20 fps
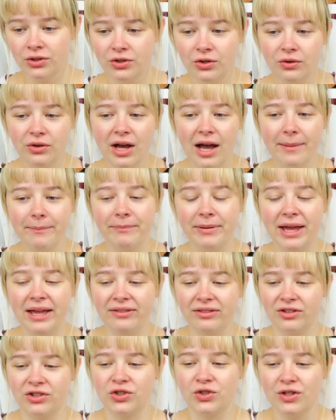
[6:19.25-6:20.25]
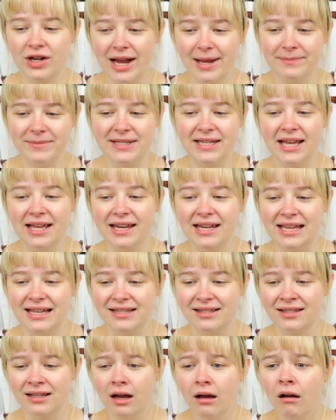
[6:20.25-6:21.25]
Do not pet the striped
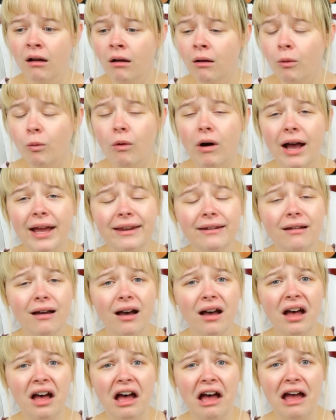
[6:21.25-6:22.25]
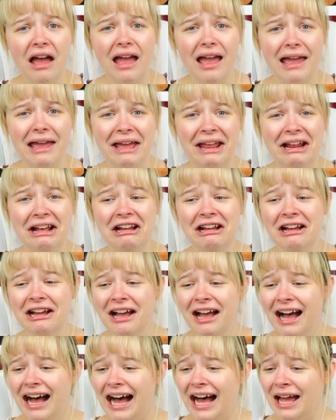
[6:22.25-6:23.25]
kitties. Why not?
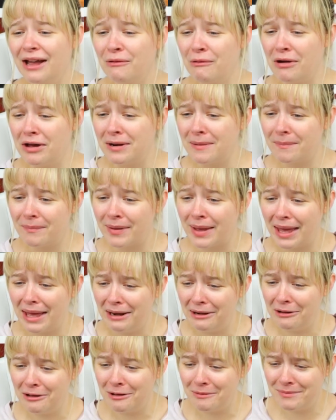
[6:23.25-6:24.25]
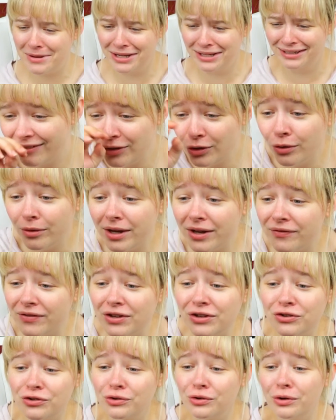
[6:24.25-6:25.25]
I want to pet them. You
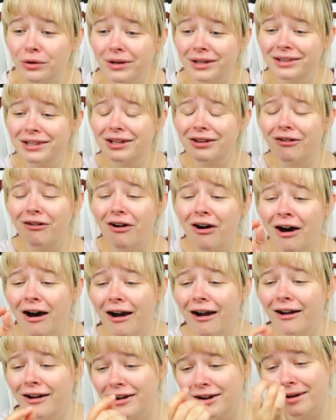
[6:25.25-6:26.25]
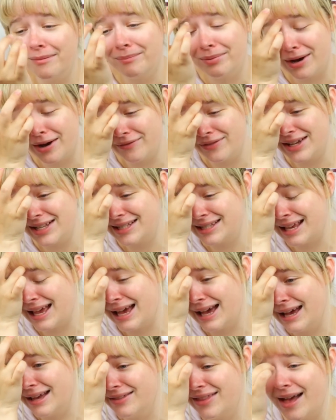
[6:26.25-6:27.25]
even drew a little heart above its
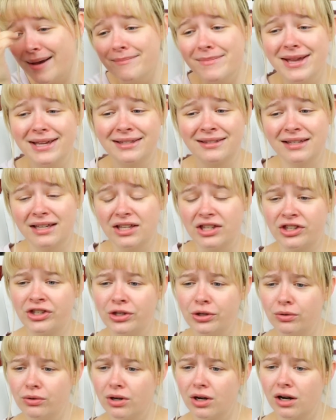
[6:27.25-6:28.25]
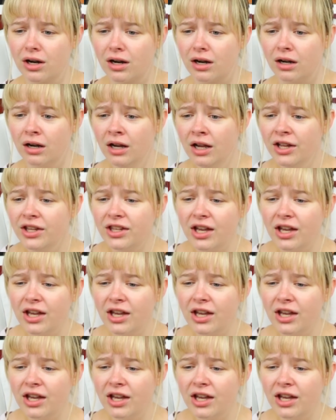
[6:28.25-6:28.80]
head. That makes it cuter.